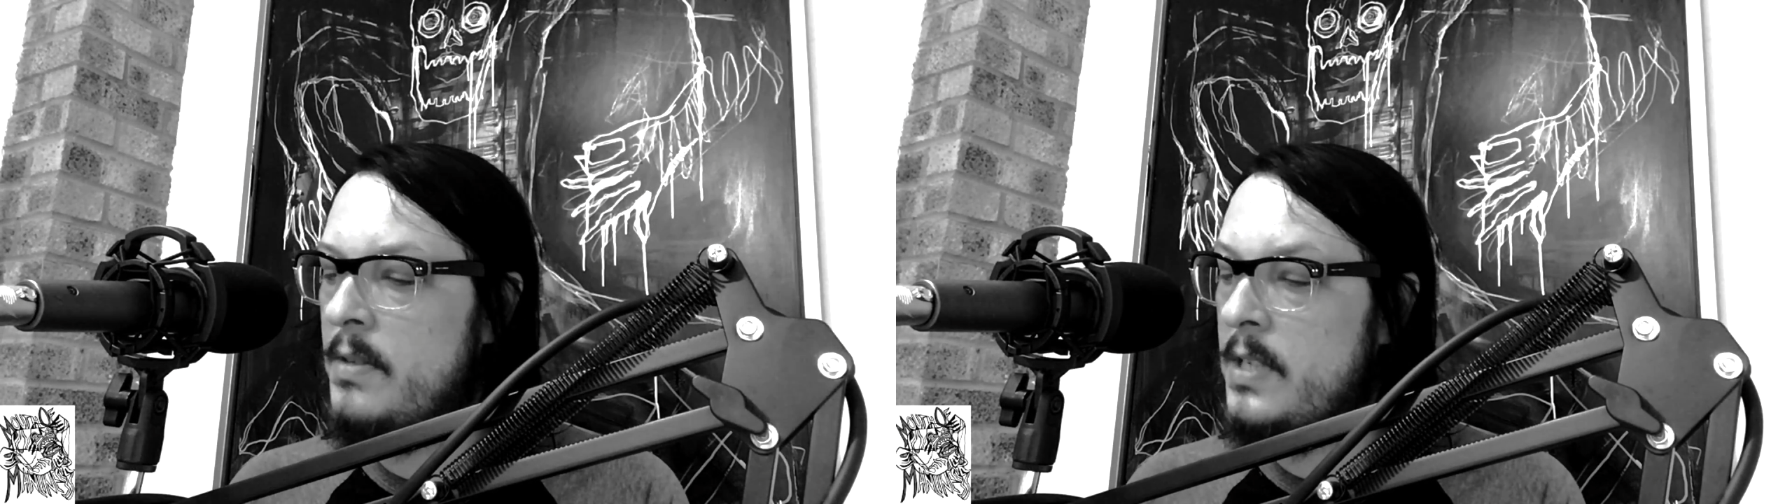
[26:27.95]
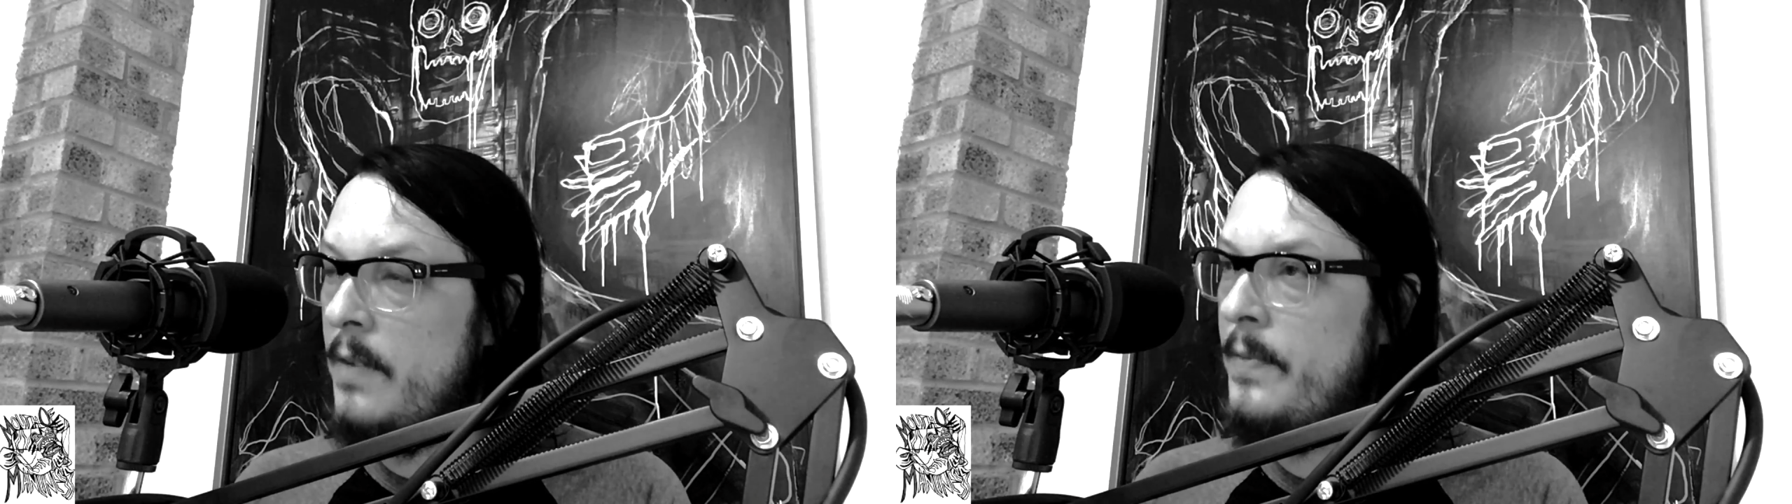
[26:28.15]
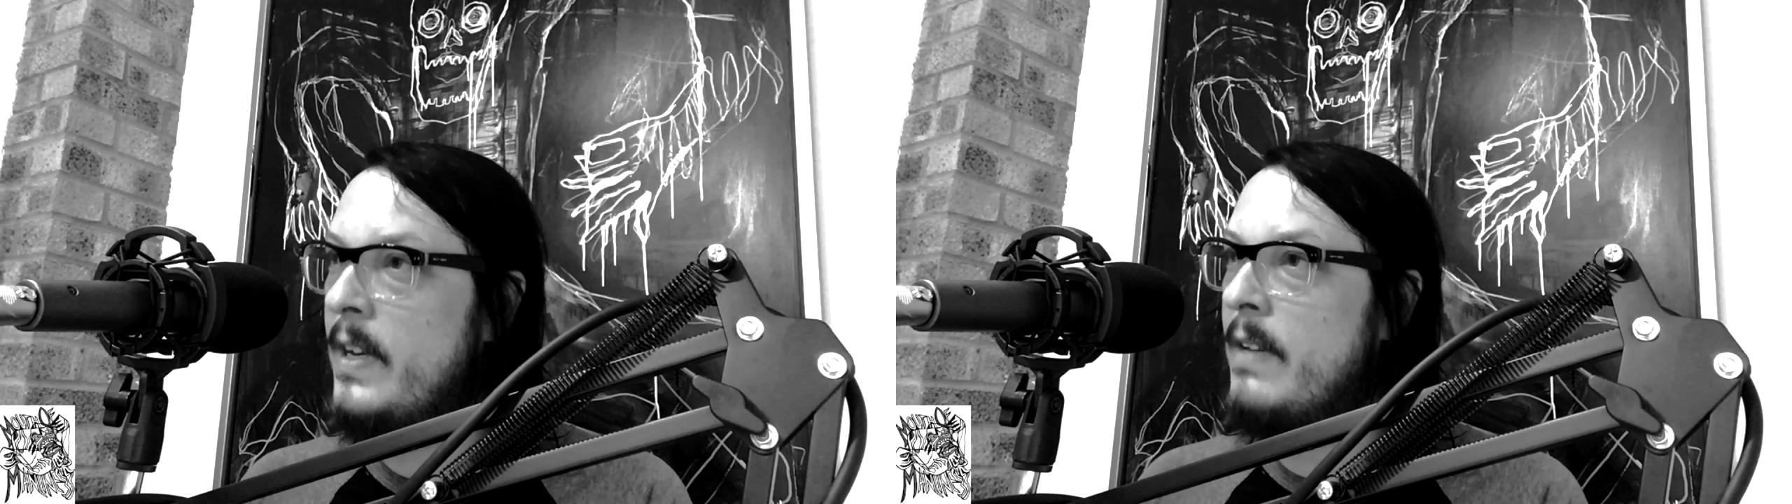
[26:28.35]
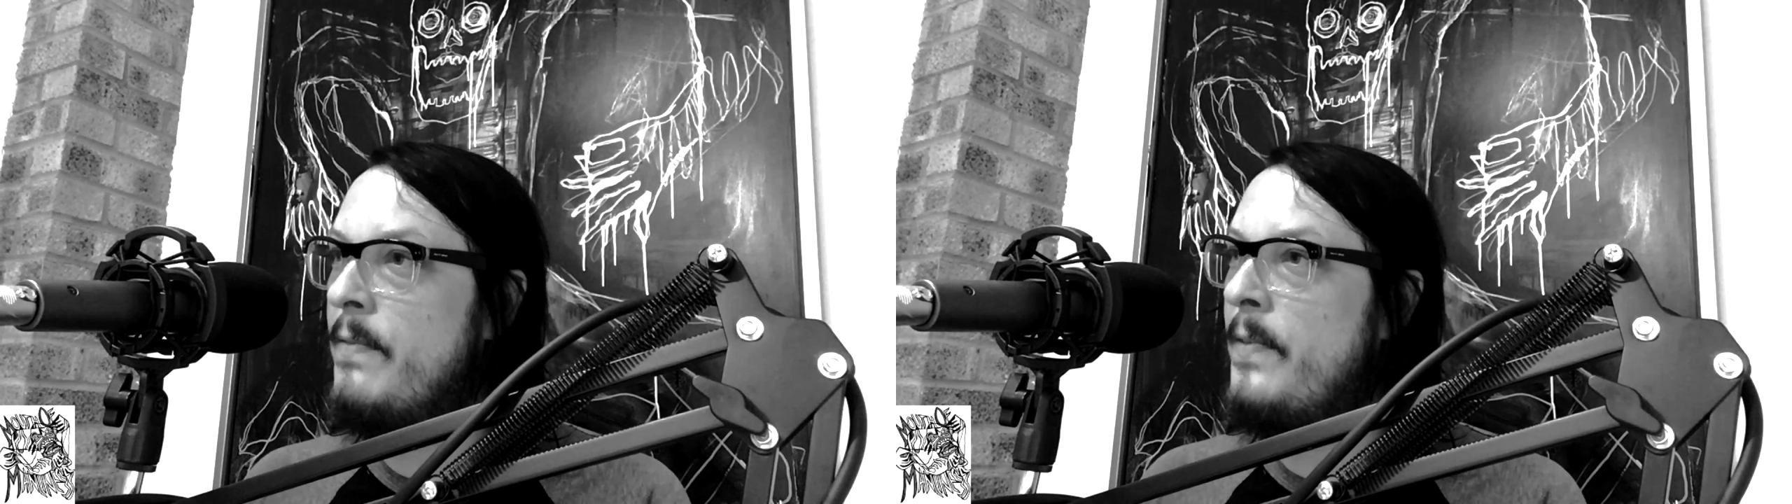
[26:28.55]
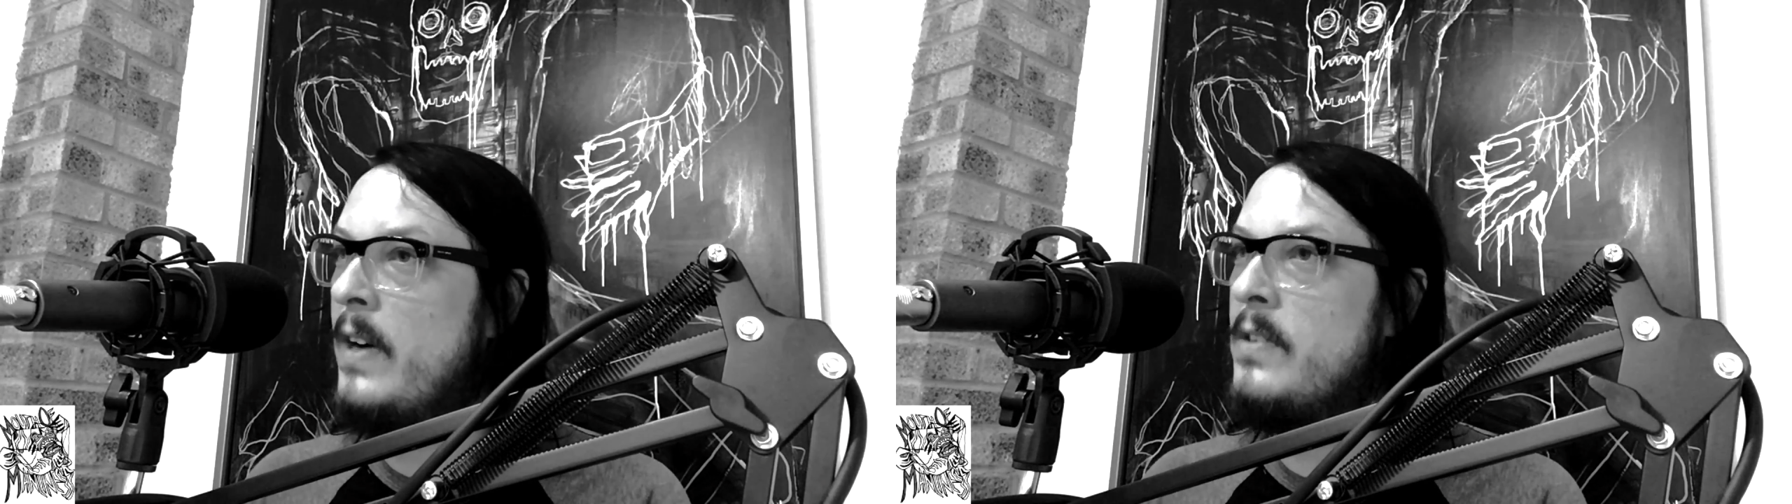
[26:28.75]
so fucking
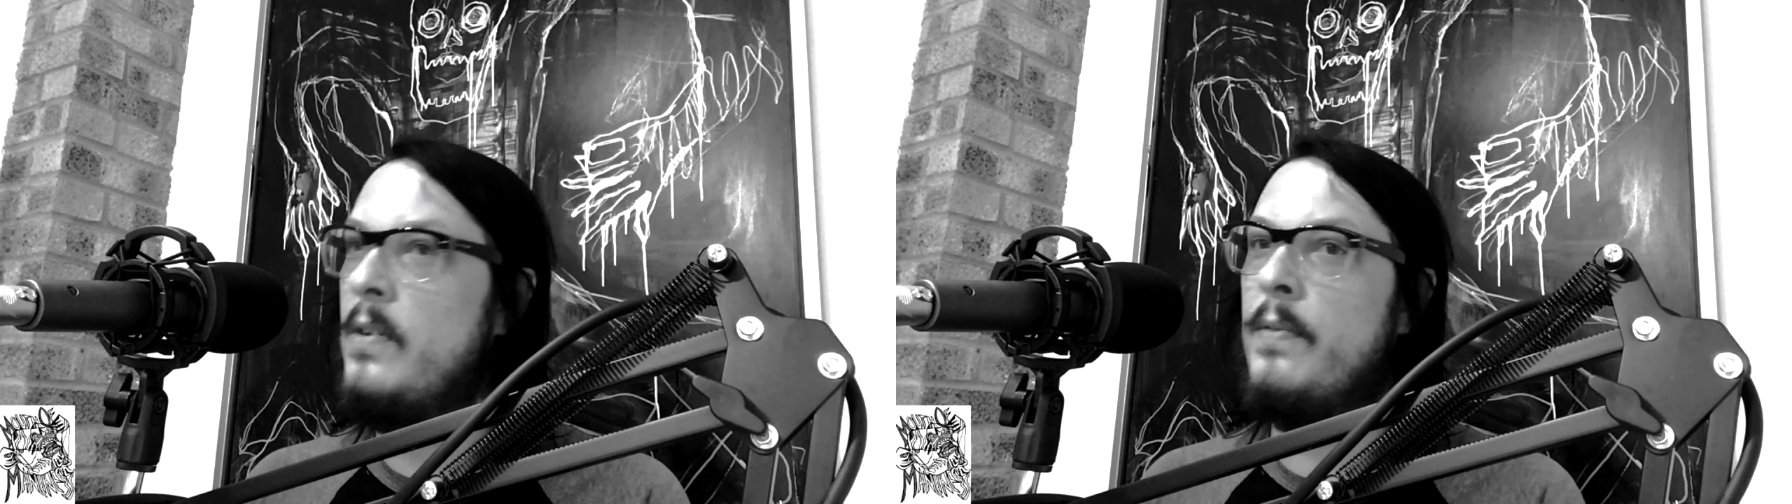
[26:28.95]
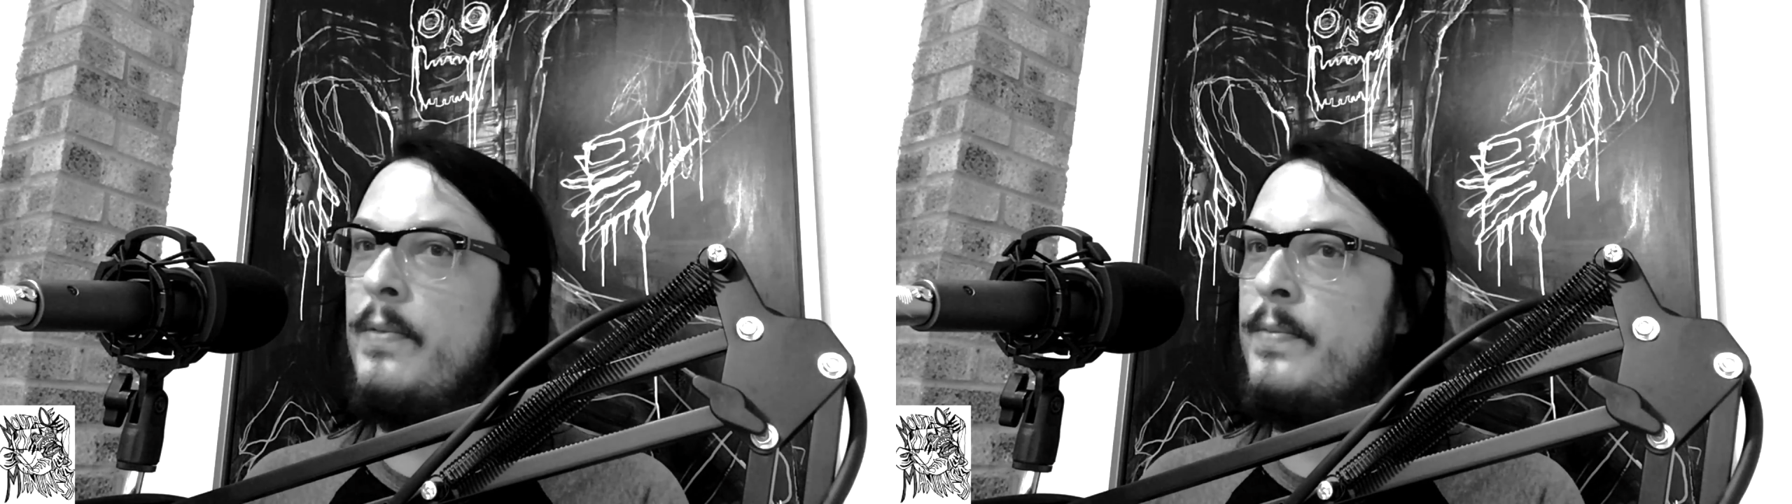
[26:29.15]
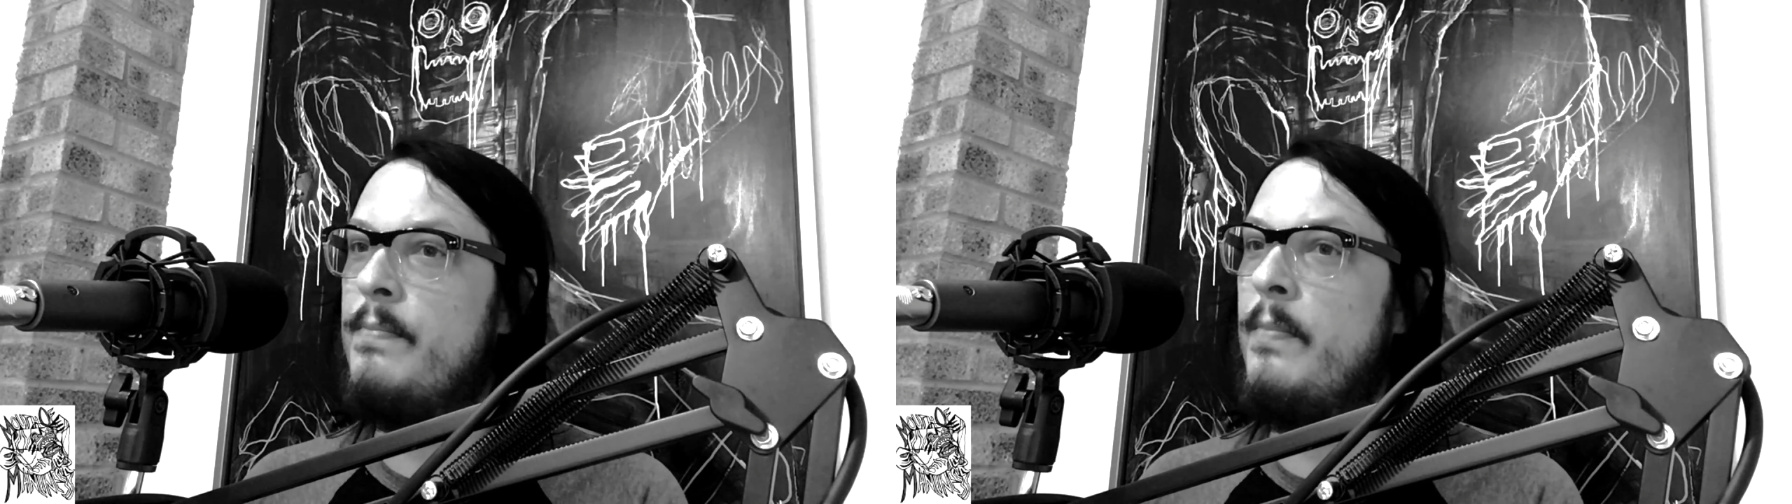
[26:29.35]
fucked off of